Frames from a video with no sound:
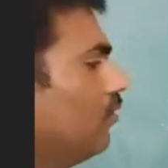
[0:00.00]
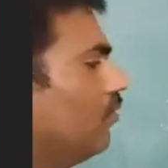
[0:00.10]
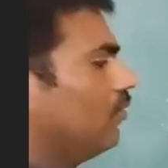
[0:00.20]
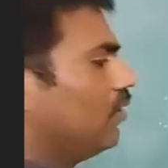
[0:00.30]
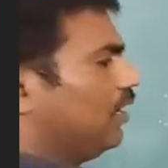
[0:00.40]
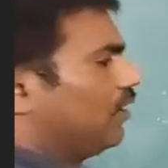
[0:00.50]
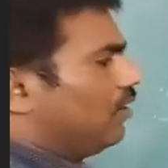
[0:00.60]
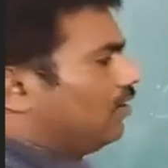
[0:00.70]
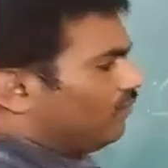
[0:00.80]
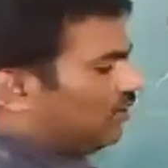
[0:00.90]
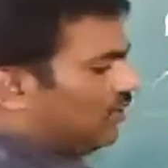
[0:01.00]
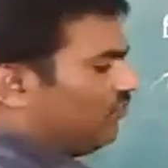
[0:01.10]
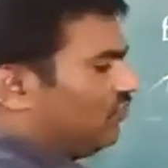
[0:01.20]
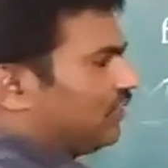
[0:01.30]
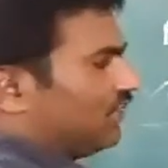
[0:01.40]
Okay, now one
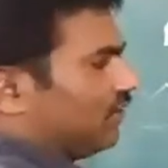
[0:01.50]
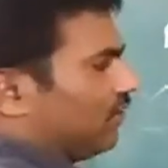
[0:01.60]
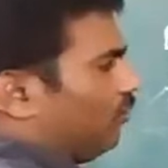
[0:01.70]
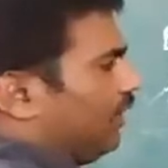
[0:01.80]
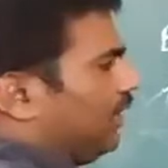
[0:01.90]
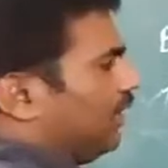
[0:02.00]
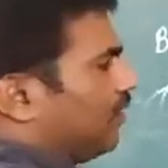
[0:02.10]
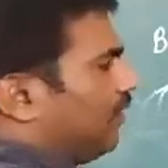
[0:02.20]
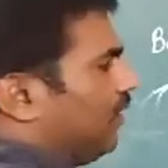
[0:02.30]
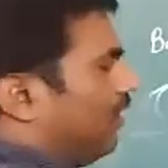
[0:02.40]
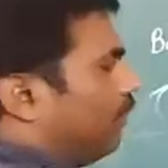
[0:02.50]
stick. How many are there?